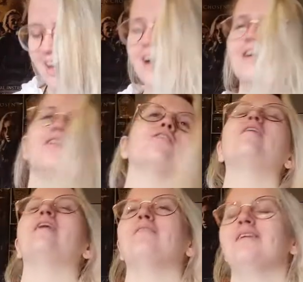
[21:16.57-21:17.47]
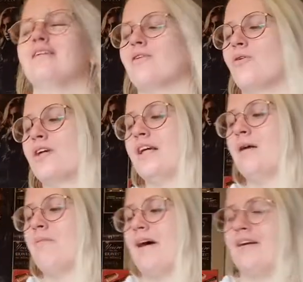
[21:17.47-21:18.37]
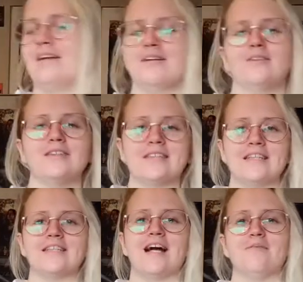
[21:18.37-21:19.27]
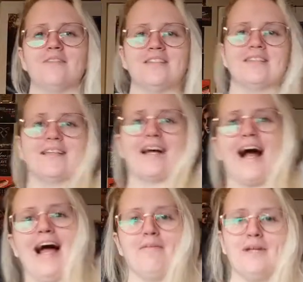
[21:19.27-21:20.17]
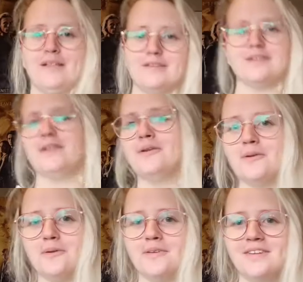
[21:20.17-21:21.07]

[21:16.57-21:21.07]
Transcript: And it's funny, when he's talking about it, Lucy chimes in, like, I'm here too!